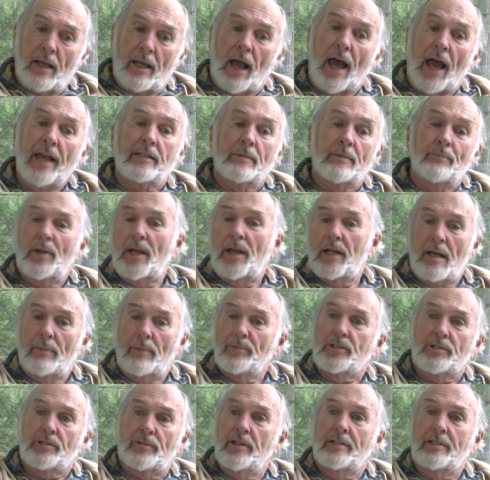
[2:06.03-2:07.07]
I can pick up
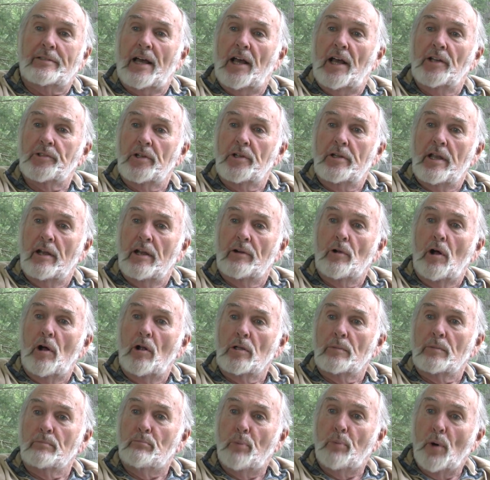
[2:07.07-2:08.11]
a
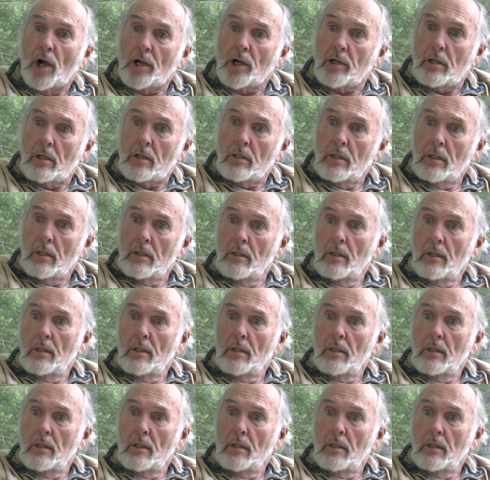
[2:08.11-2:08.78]
3,000-year-old book,